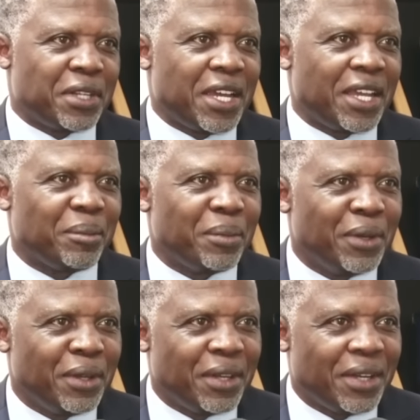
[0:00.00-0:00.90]
time
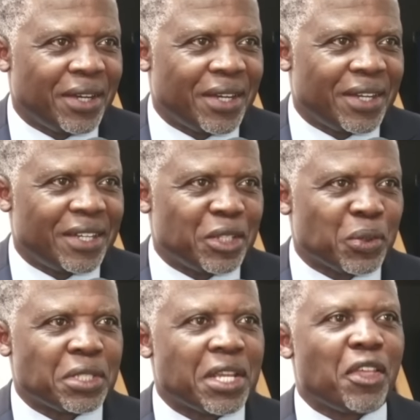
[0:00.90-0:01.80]
to
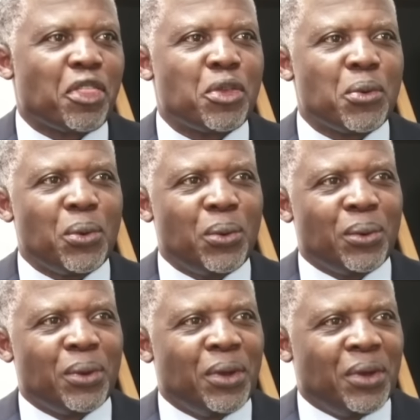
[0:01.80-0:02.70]
stay
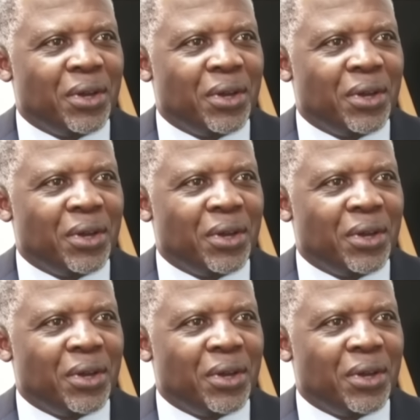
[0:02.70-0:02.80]
through